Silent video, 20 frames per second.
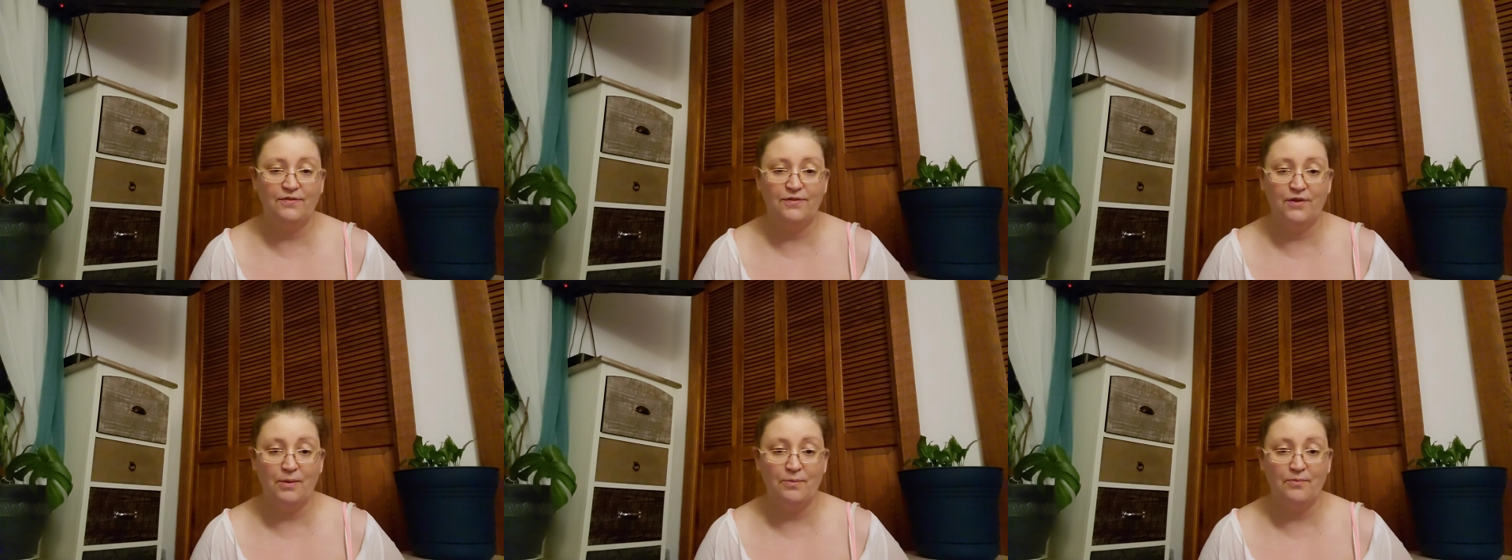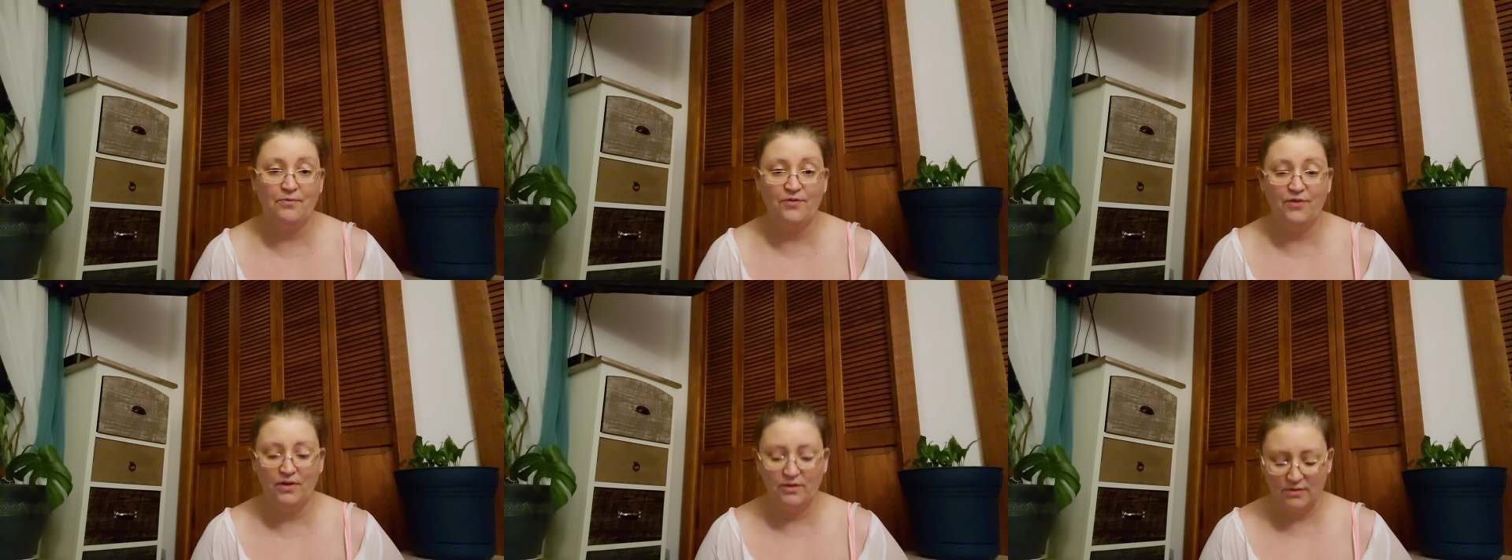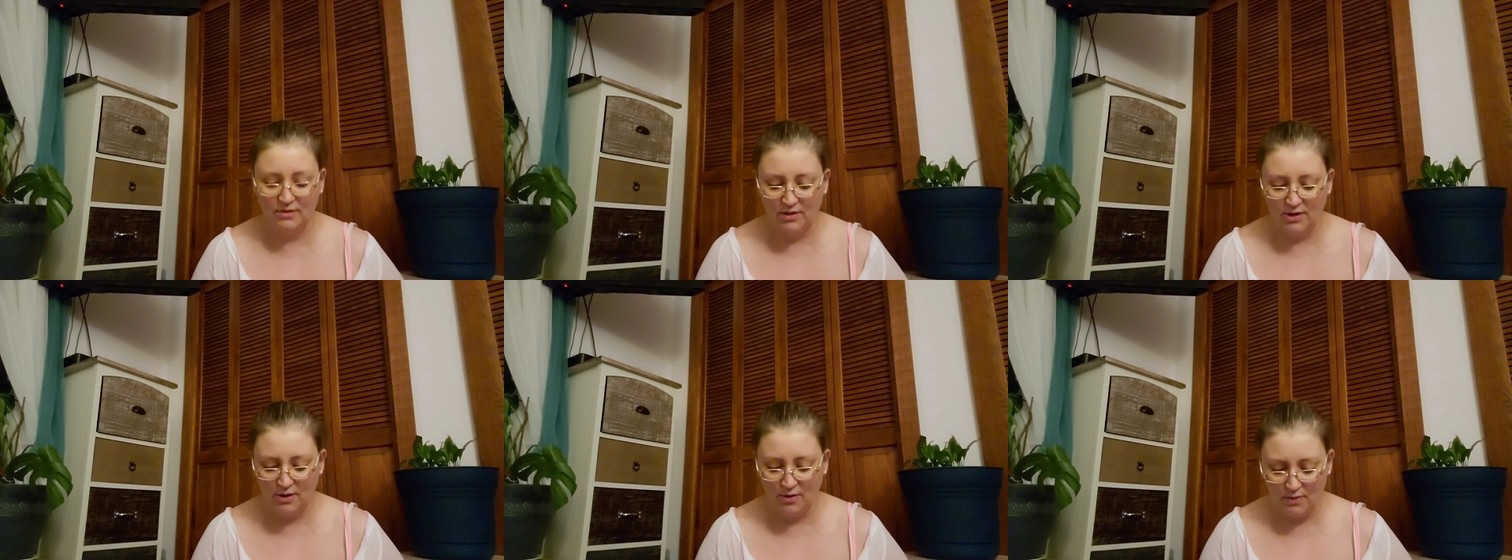from
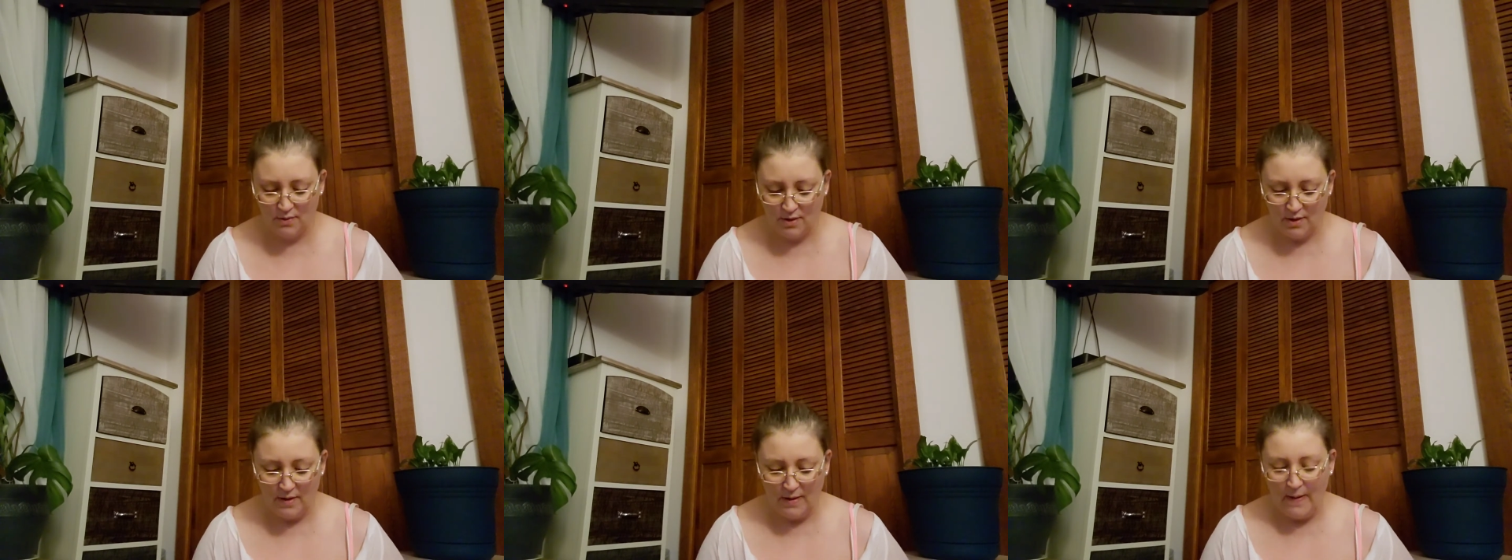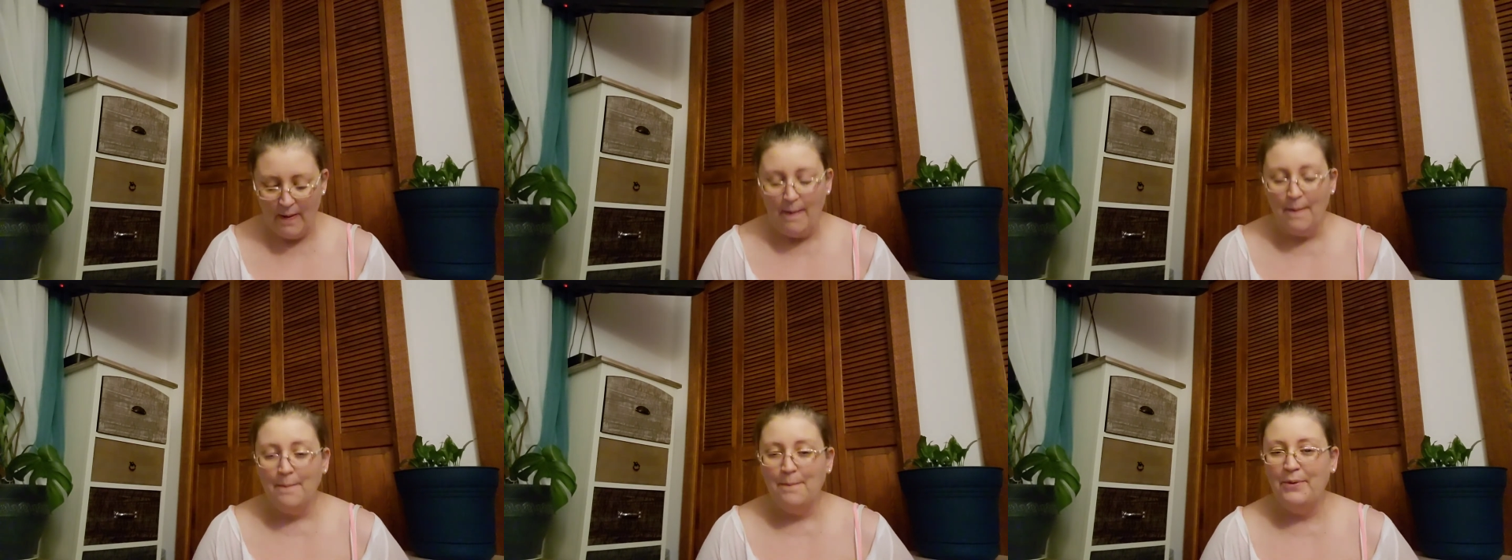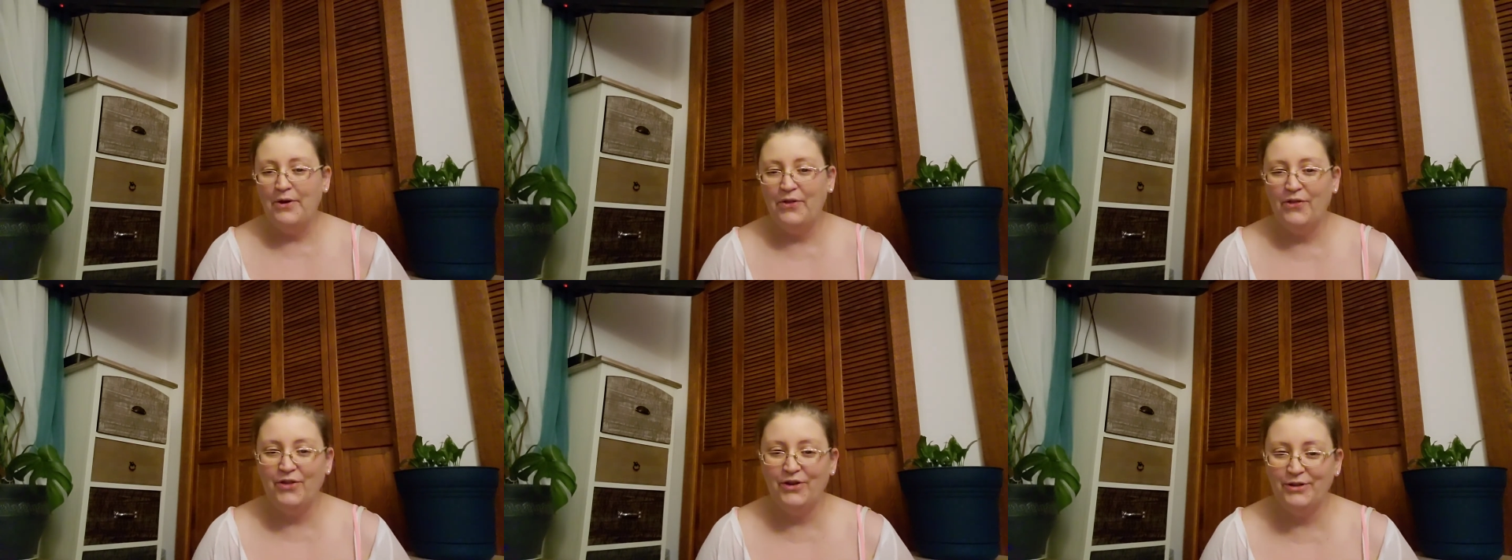Funko,
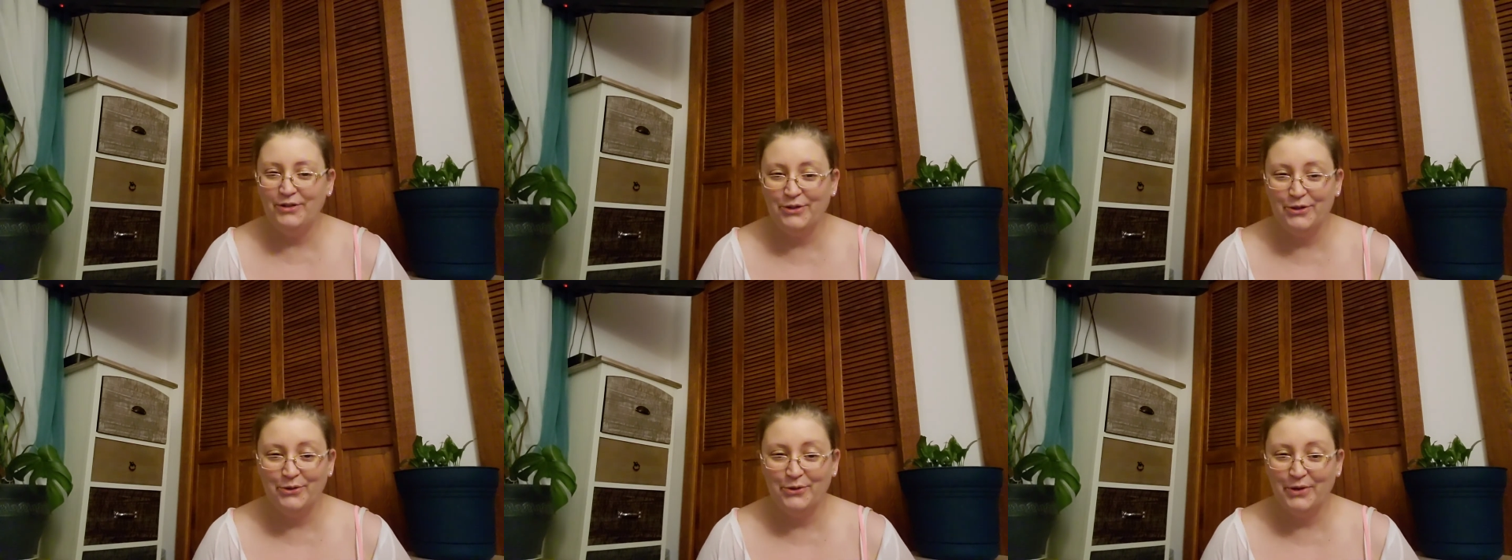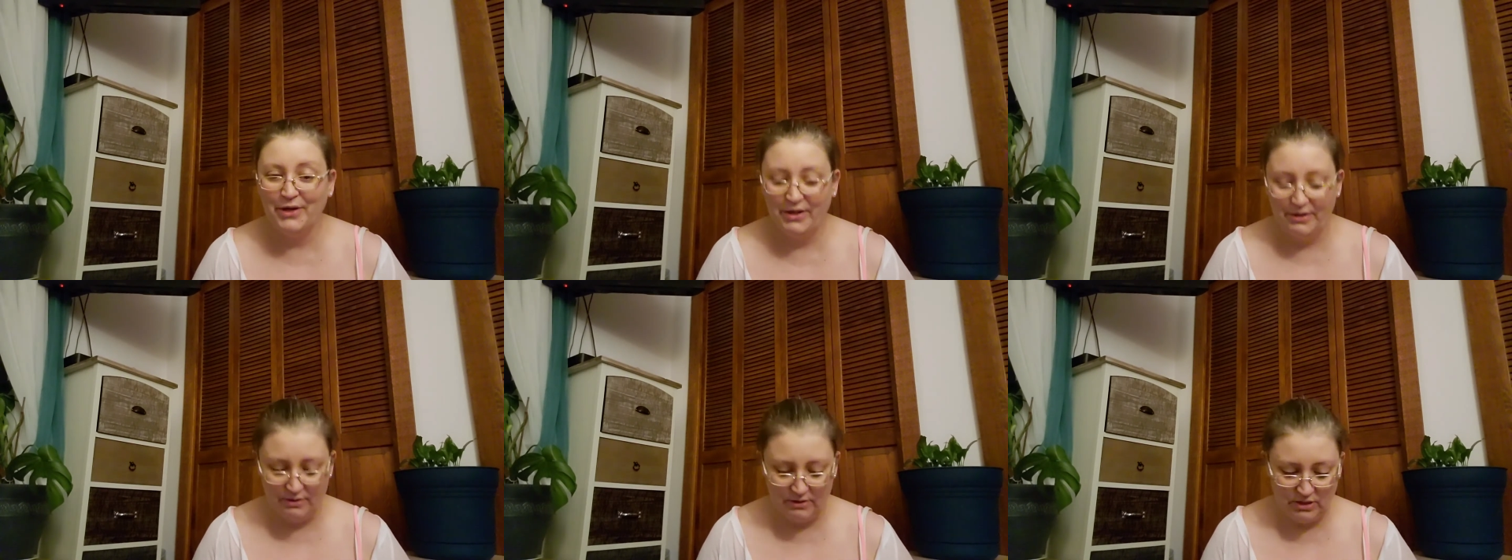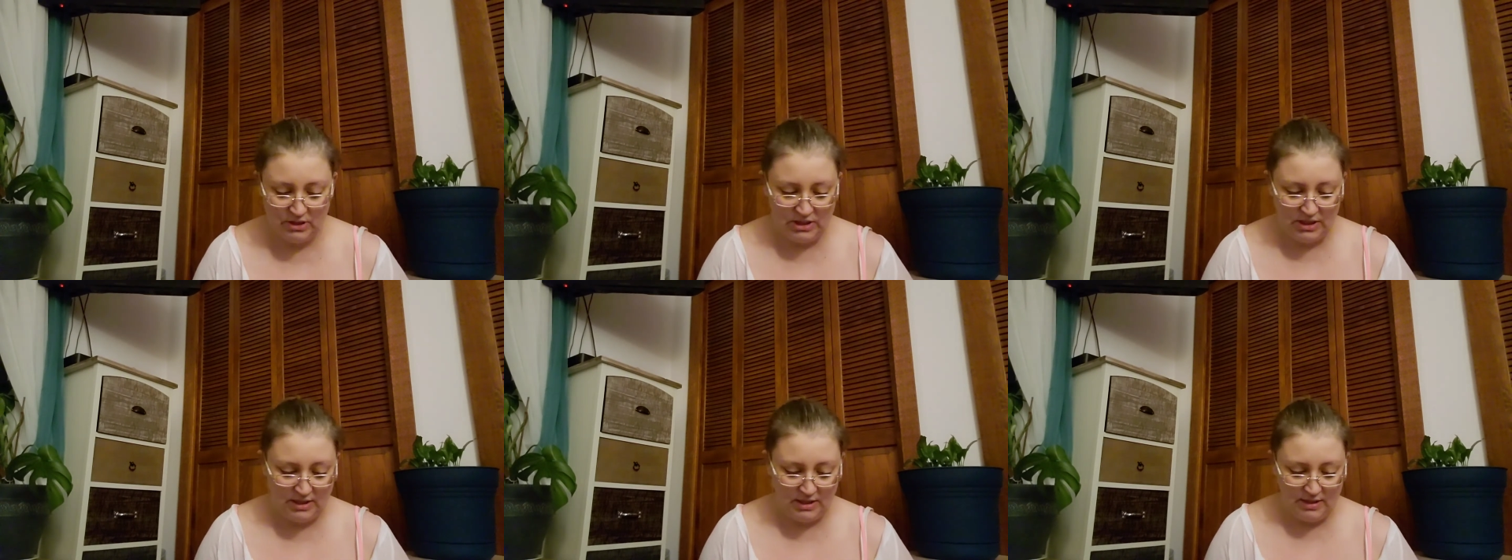but there's no
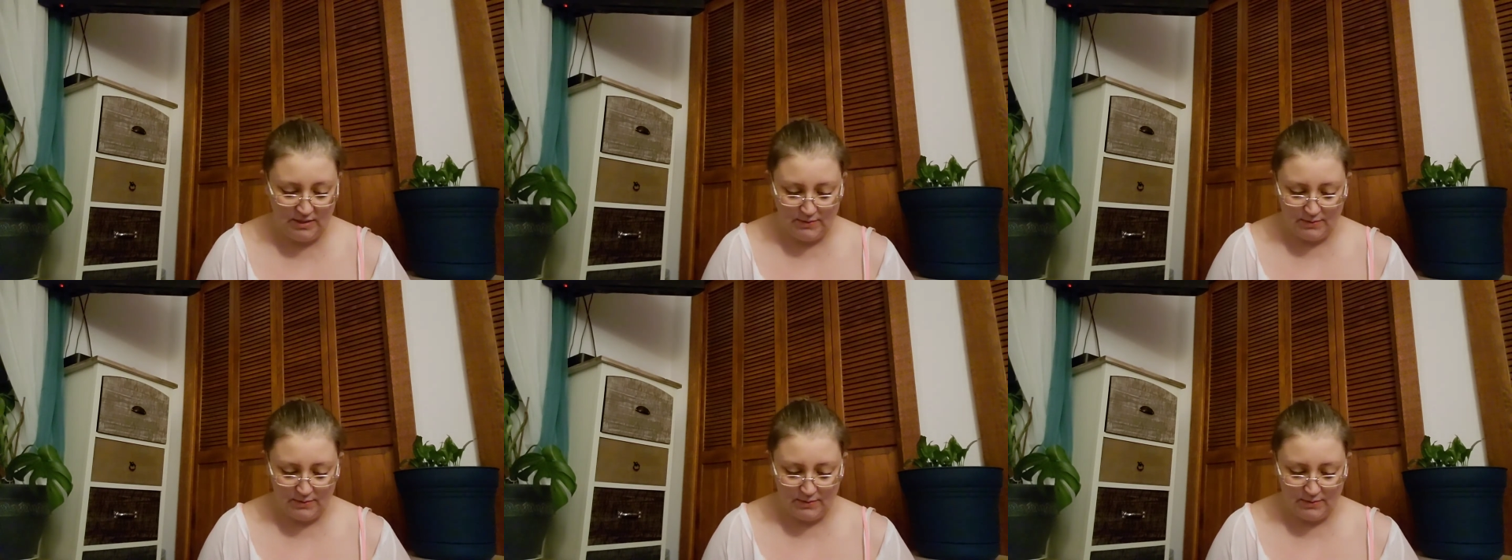guarantee that